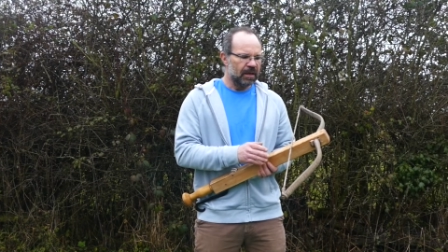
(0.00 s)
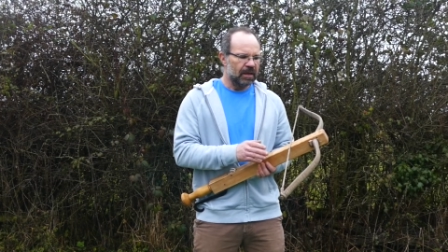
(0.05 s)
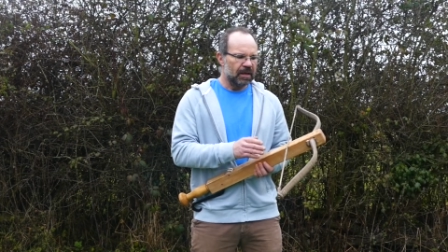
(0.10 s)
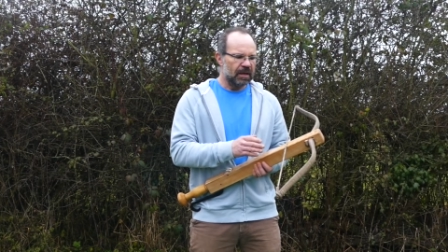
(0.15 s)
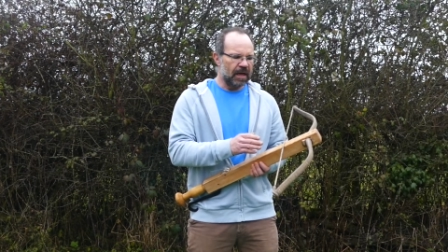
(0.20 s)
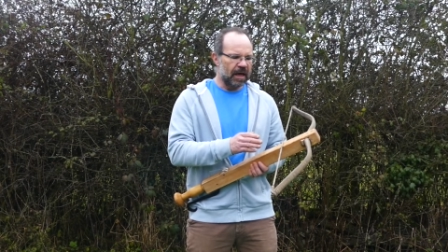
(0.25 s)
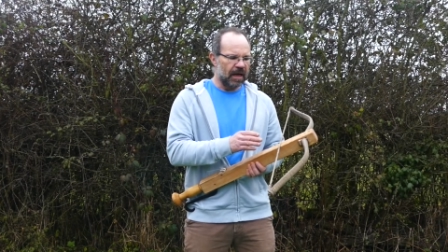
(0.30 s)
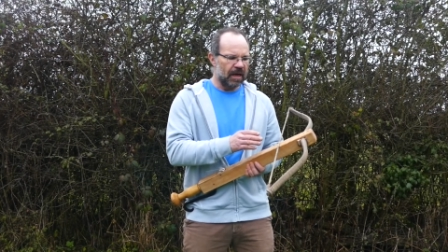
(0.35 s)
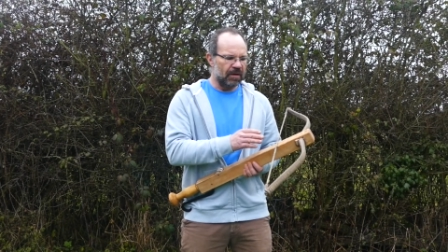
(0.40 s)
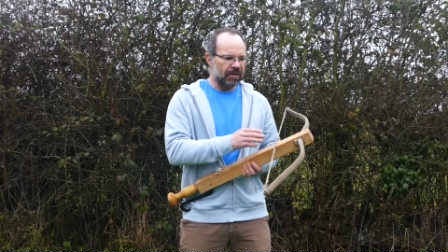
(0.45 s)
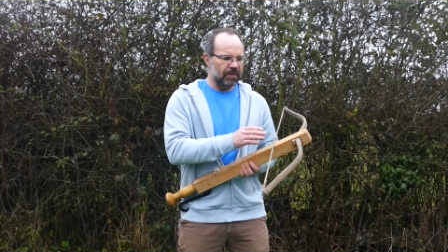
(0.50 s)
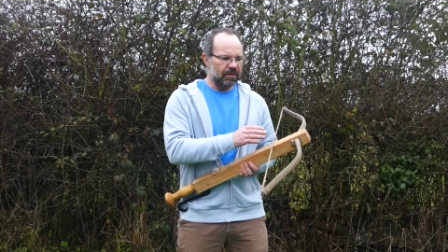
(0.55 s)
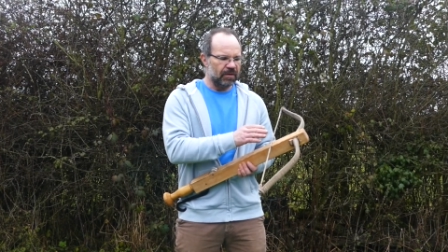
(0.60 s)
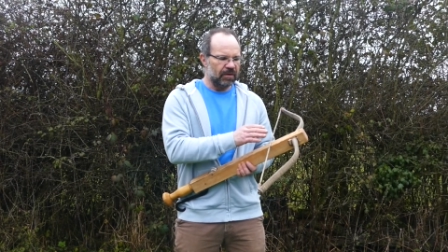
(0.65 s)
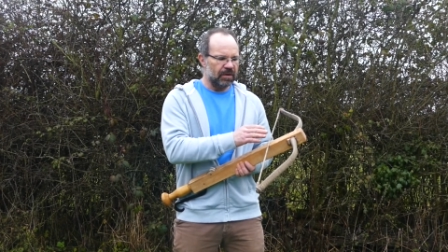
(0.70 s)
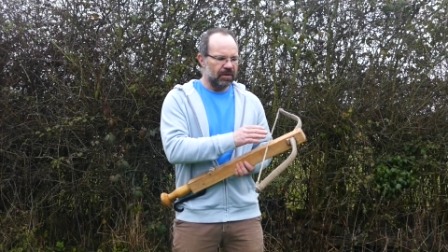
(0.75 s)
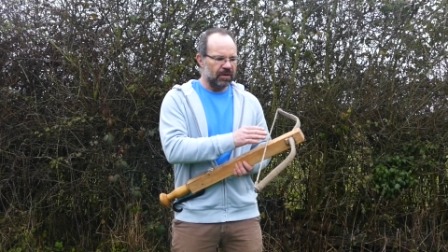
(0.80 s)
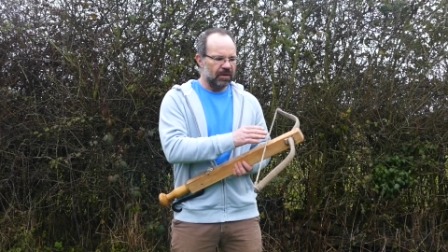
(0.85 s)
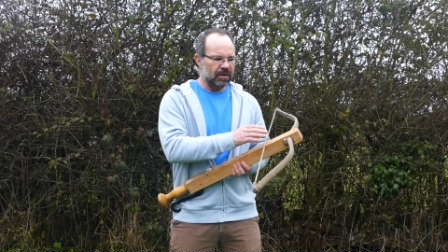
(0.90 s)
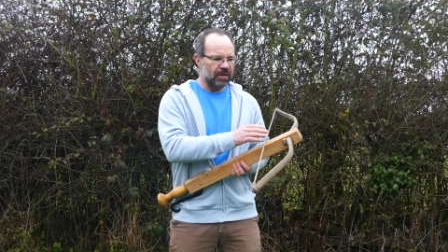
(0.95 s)
Now,
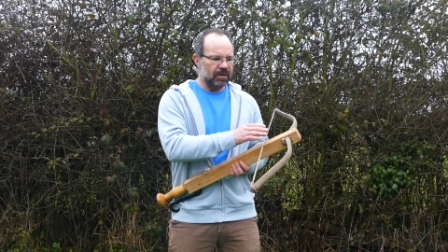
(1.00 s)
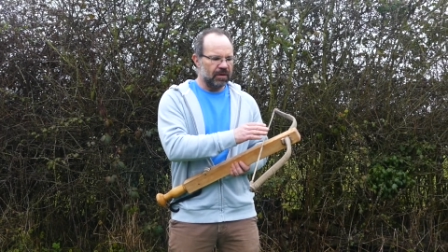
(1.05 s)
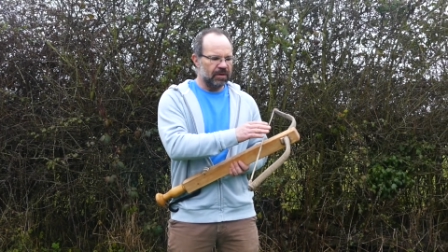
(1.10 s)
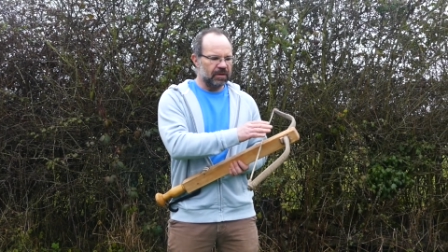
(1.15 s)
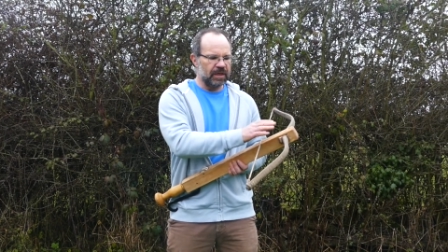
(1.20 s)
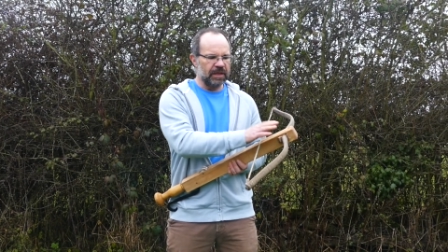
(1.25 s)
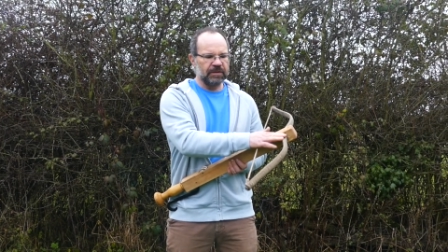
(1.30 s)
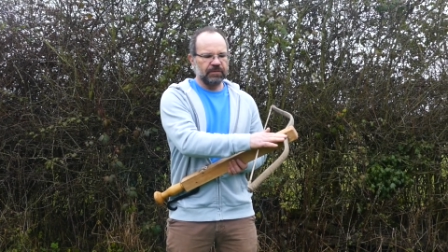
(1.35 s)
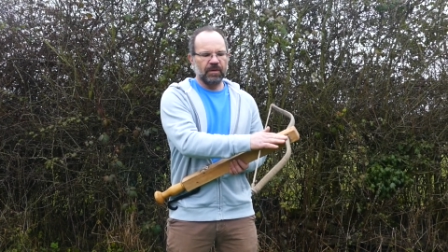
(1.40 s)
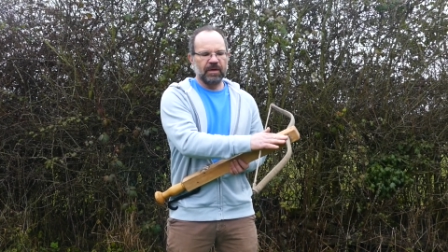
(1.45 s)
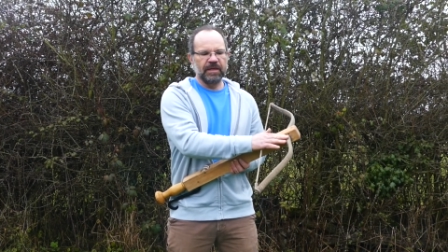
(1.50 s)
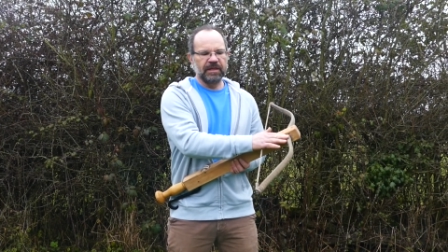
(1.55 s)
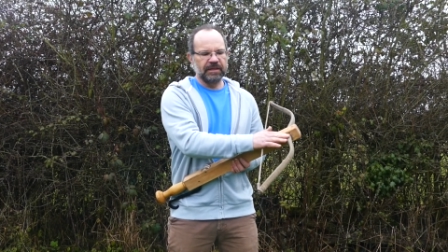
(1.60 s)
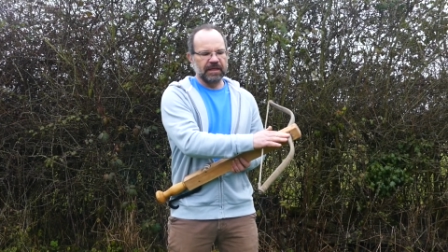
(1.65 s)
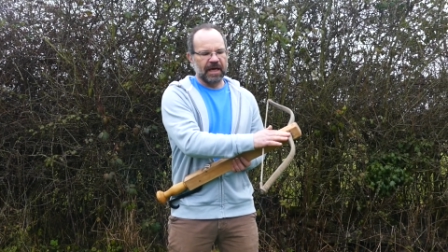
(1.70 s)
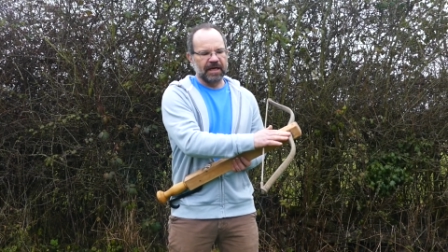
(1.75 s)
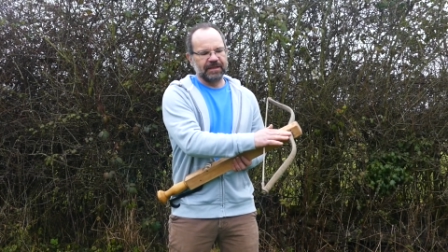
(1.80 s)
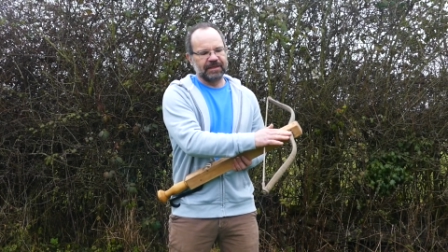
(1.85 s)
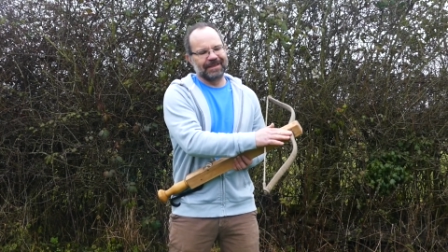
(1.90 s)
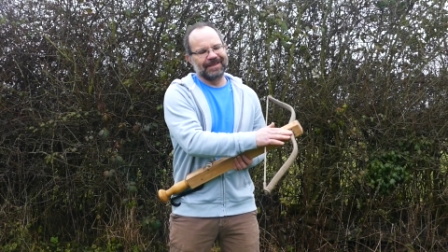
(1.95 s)
this one is
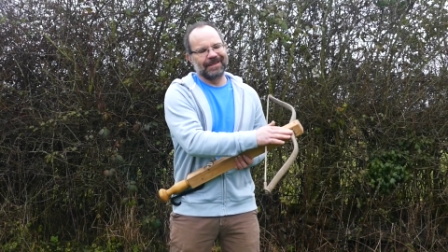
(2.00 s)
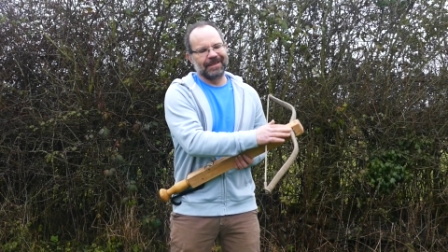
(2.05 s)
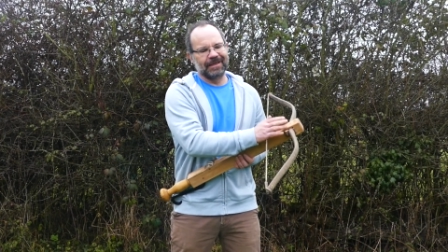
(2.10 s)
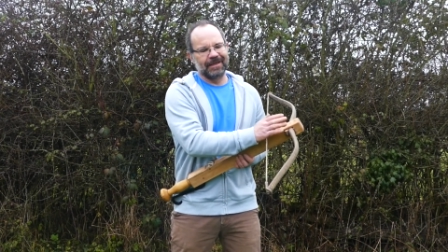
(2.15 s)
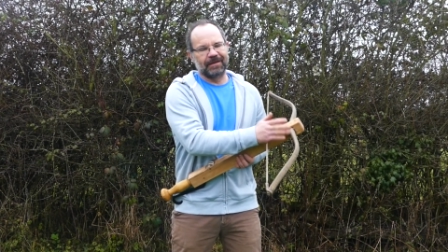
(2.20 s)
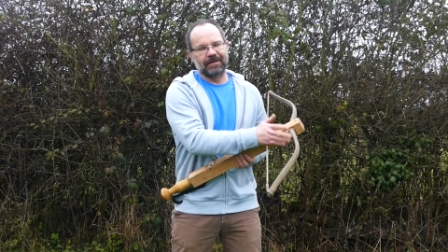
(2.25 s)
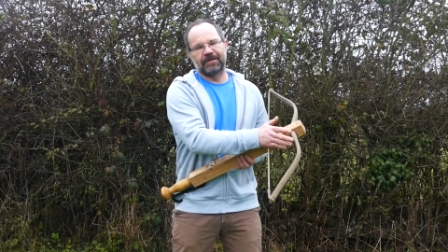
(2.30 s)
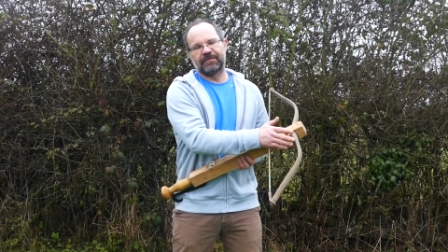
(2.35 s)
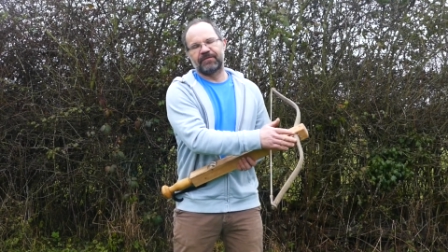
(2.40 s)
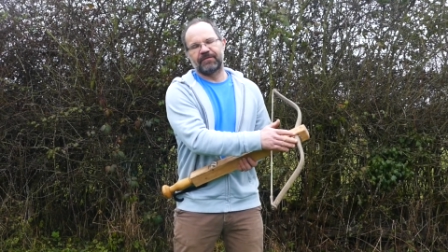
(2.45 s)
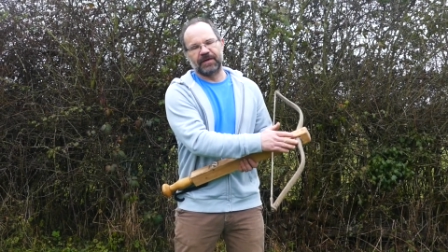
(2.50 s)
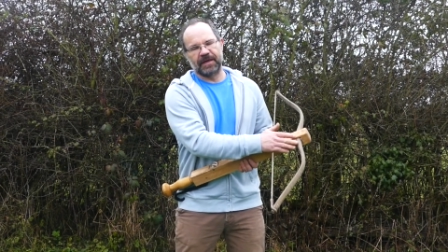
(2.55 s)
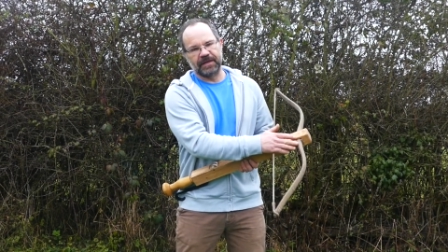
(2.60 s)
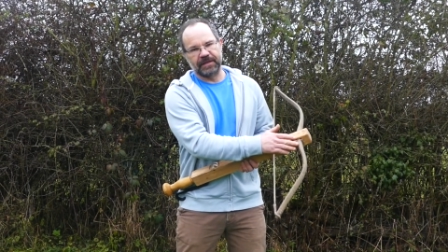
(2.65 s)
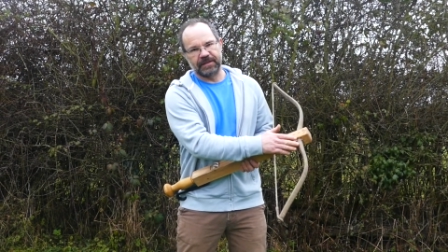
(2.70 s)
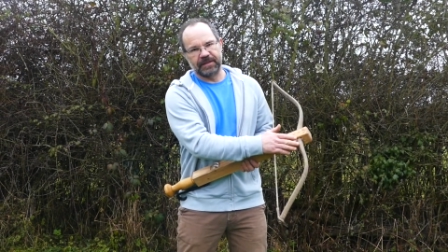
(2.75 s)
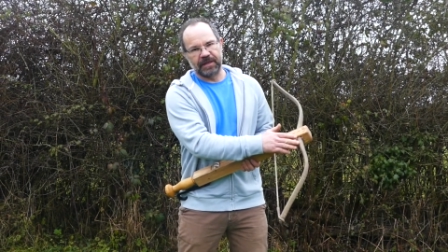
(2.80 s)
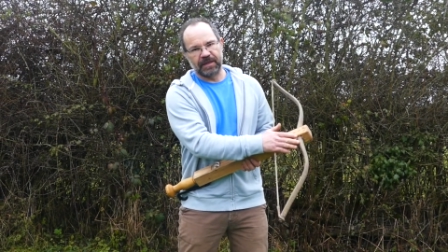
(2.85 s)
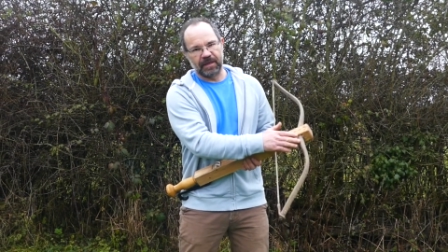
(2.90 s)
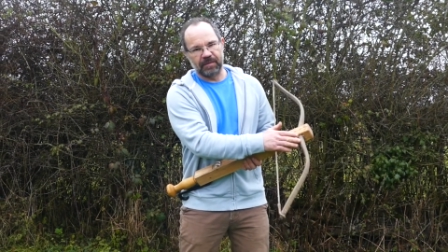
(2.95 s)
actually, I
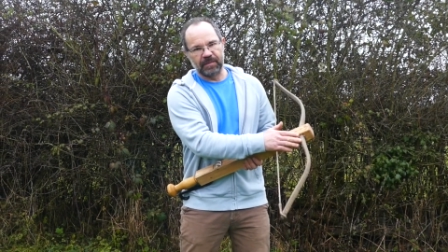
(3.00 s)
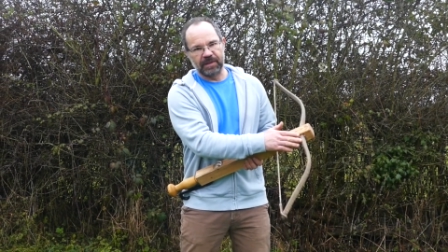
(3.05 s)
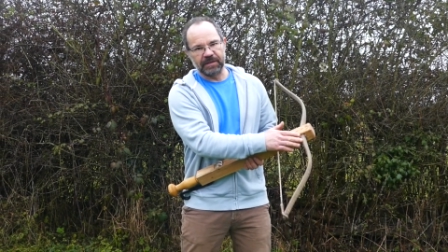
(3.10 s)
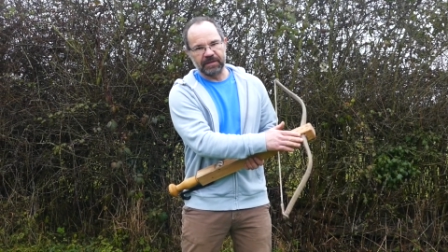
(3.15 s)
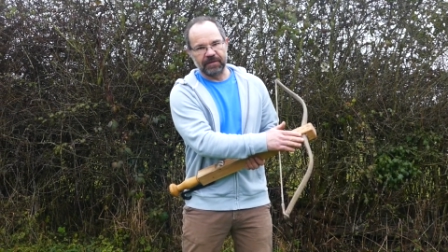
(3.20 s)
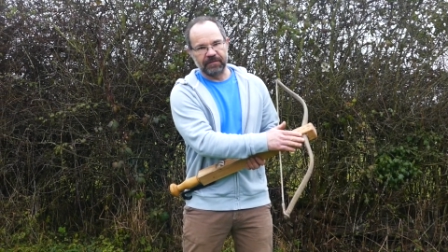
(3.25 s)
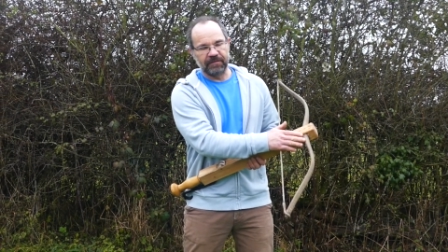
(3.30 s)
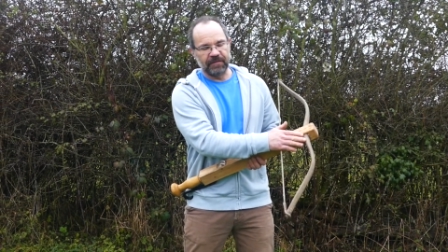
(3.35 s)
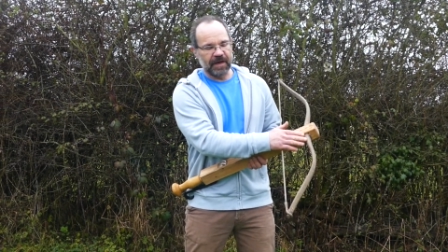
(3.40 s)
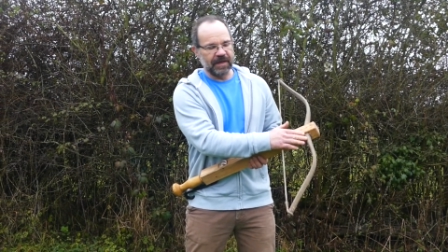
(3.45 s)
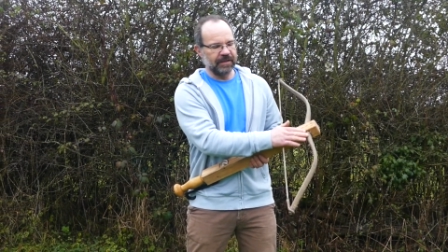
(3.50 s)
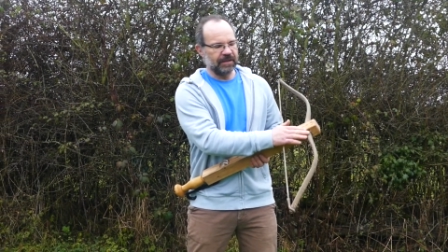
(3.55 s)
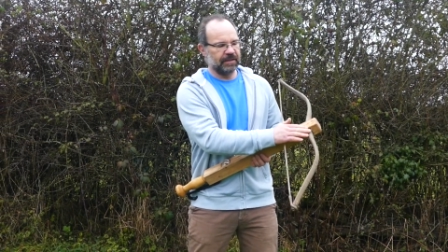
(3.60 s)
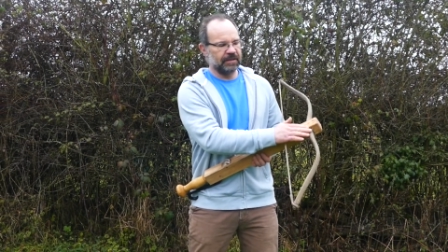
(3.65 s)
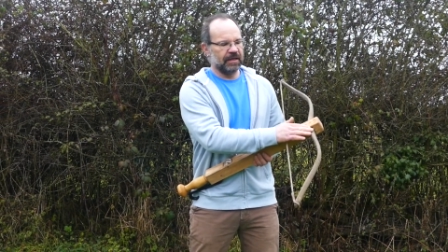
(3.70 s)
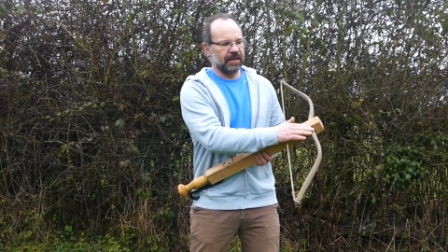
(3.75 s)
faked it, I must confess.